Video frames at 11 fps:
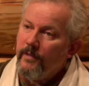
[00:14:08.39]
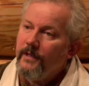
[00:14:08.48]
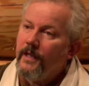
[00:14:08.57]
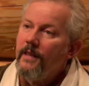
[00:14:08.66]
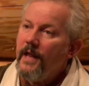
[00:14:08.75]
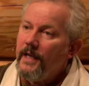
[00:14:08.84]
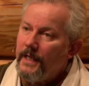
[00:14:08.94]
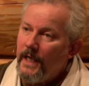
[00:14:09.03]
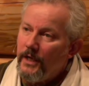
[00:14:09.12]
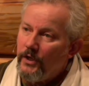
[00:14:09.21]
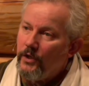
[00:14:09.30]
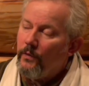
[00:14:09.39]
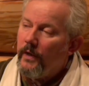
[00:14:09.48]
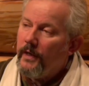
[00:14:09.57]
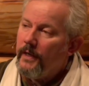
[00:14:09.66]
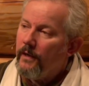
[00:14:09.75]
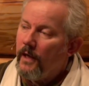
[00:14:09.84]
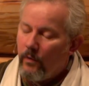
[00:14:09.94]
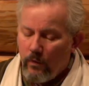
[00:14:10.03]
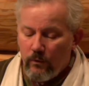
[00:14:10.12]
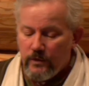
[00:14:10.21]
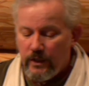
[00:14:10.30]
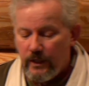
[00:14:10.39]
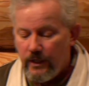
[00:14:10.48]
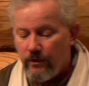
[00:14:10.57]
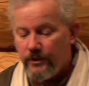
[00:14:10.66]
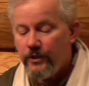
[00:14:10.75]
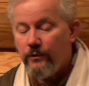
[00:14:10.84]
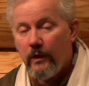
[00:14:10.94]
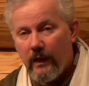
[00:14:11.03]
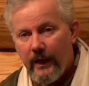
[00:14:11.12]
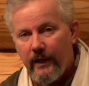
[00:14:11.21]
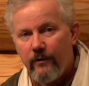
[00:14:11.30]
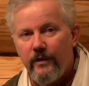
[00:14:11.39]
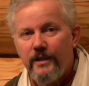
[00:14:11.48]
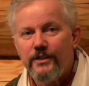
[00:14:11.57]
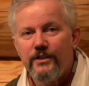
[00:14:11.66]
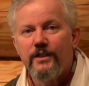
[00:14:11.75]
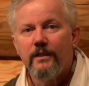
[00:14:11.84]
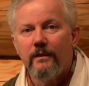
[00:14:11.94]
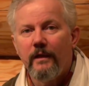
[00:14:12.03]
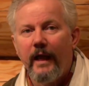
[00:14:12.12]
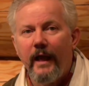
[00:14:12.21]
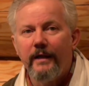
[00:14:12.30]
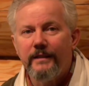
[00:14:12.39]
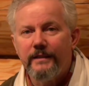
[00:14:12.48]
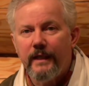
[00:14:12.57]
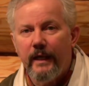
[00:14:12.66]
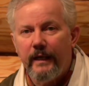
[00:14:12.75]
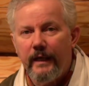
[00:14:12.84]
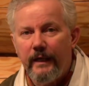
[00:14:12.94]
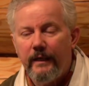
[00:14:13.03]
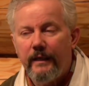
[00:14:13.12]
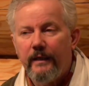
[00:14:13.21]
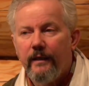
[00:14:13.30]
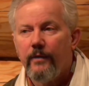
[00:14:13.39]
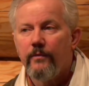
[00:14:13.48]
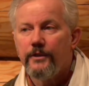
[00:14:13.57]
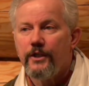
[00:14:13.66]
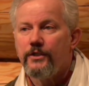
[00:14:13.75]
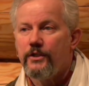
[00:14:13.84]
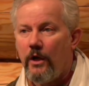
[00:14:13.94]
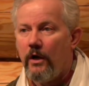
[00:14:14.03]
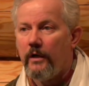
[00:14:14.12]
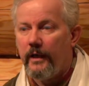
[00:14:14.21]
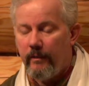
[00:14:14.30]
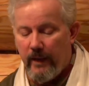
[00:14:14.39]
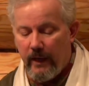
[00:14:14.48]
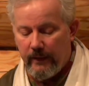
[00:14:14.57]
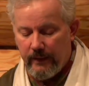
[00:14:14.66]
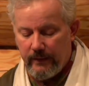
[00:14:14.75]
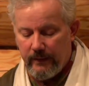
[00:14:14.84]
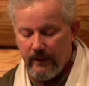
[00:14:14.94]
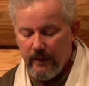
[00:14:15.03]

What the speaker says: But then they didn't do it. And here, like, what was it, a year or two later, they still hadn't done it. They were just talking about it.